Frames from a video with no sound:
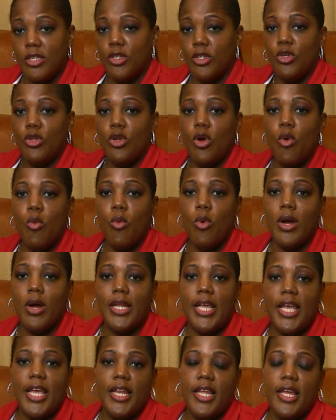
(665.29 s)
You don't
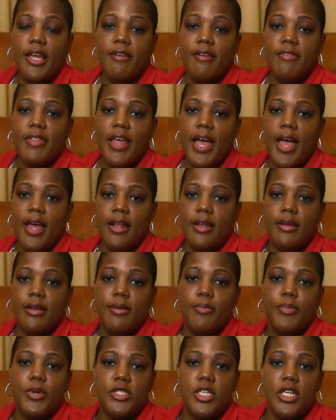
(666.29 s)
want any of that
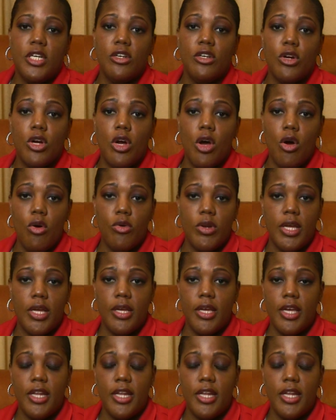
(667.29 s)
particular coating,